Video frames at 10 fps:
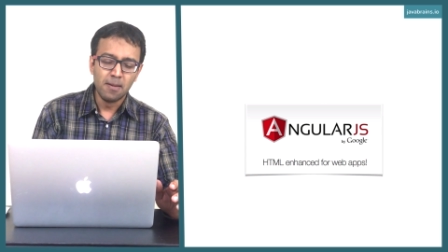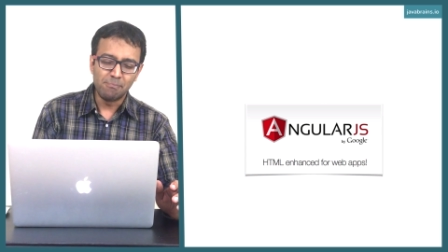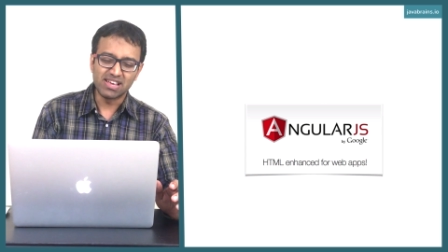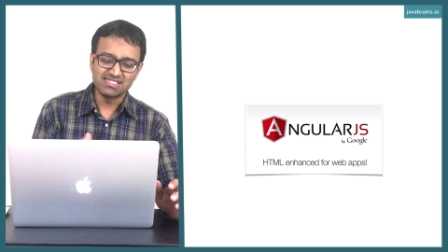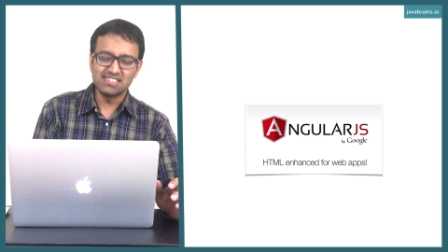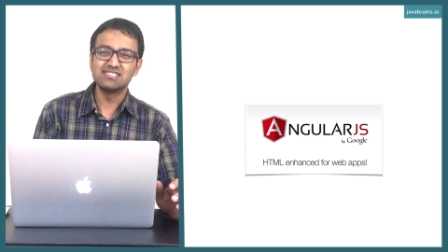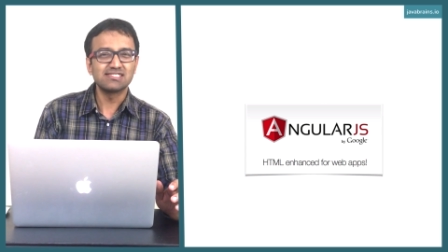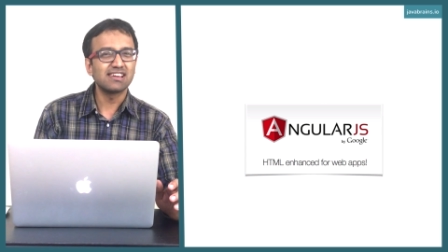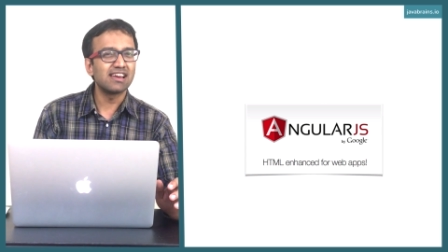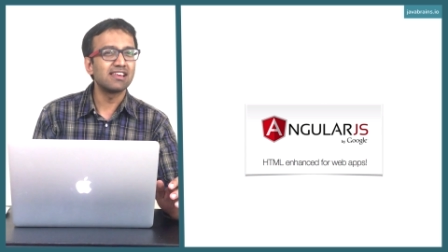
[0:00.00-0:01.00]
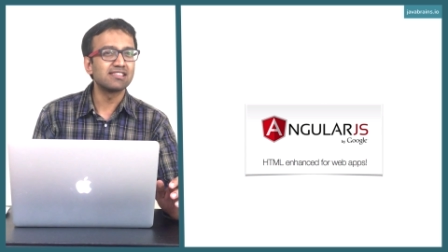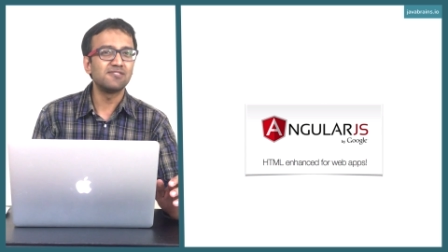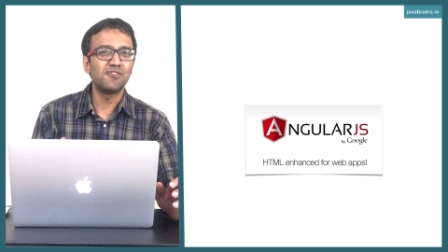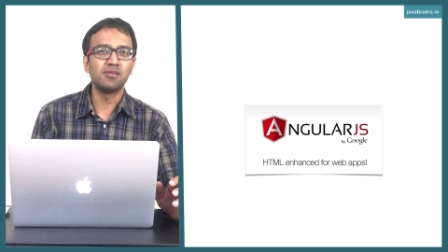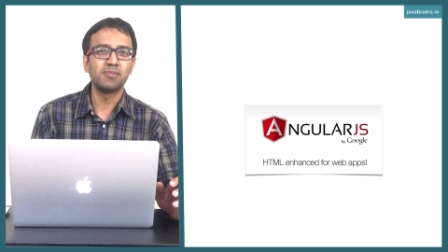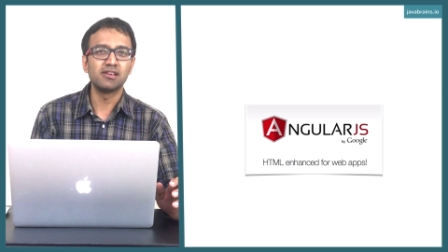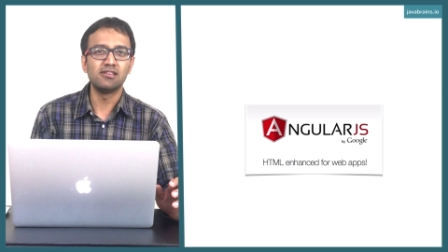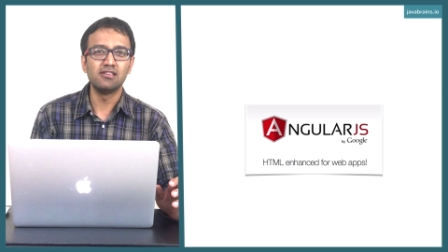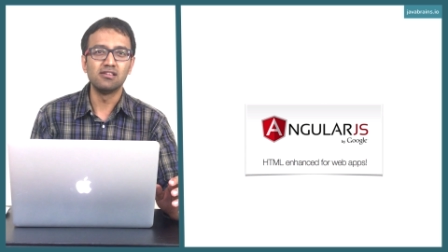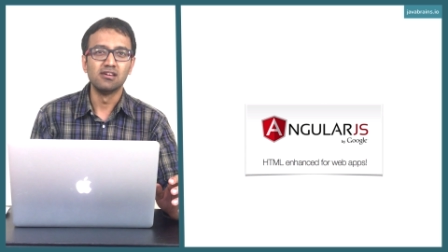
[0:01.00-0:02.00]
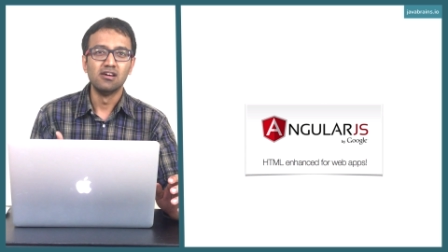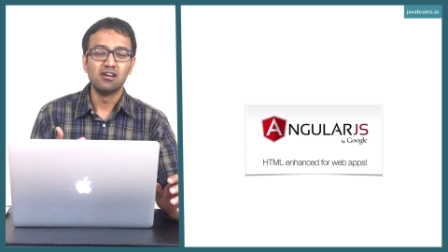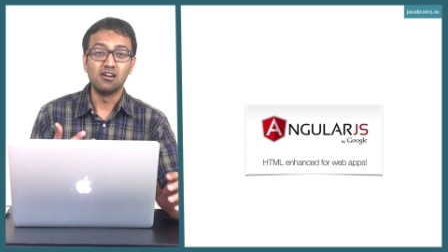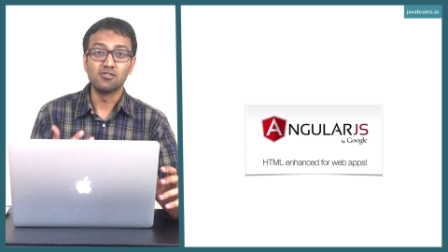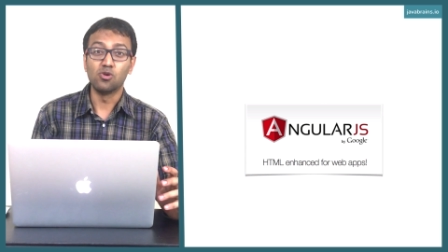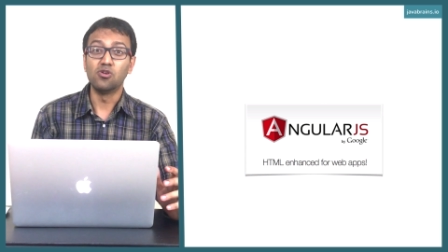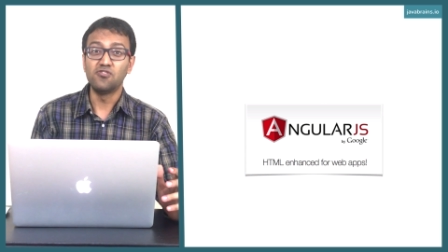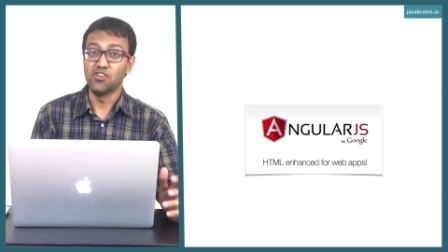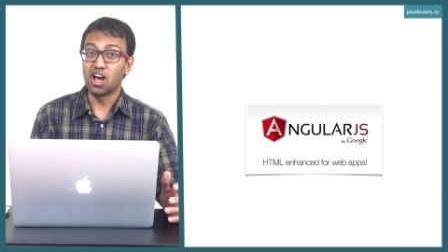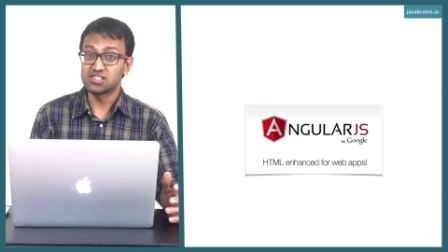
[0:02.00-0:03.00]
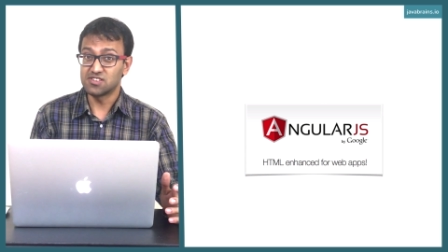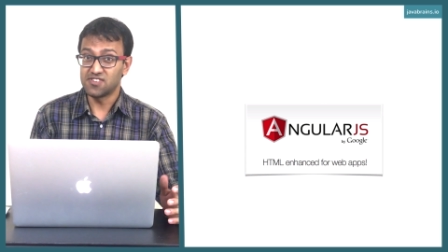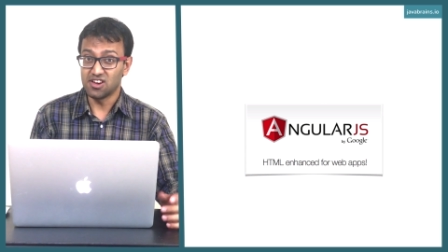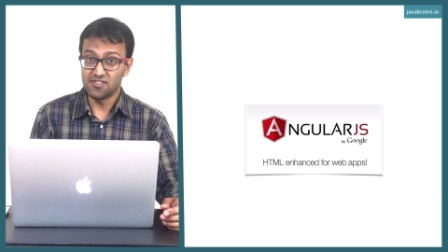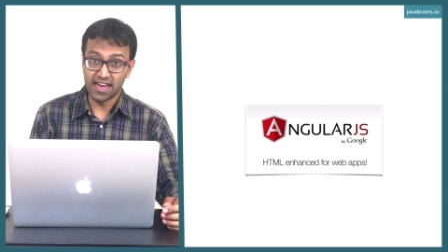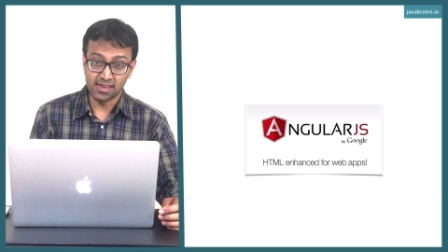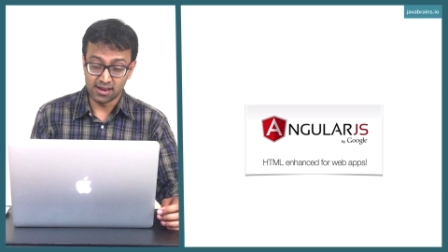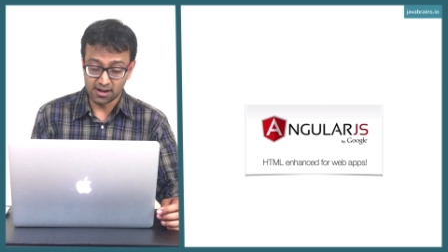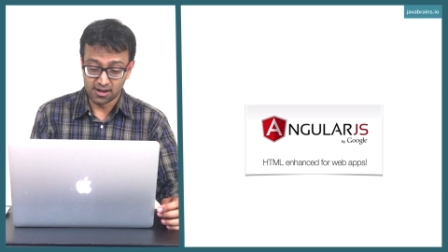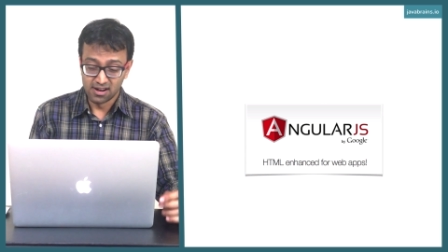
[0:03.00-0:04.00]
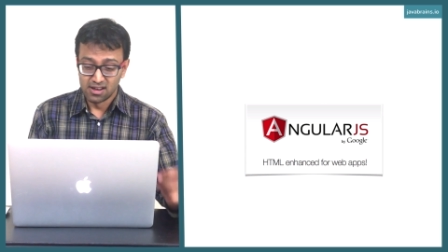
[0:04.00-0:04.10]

because this is kind of like the fundamental uh, core philosophy of Angular.